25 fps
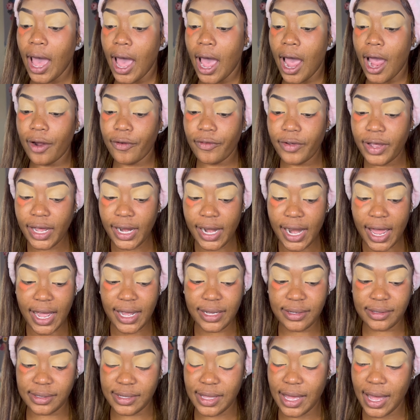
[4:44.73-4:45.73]
I
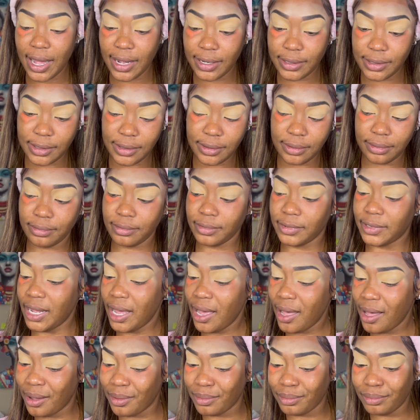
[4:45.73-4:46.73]
realized that,
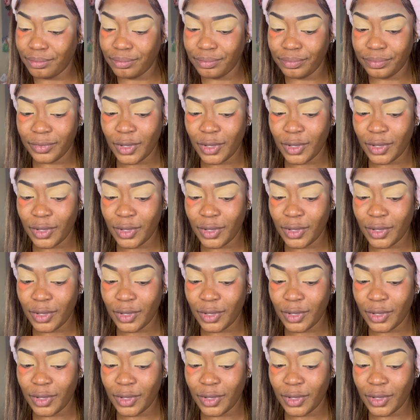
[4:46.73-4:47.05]
damn,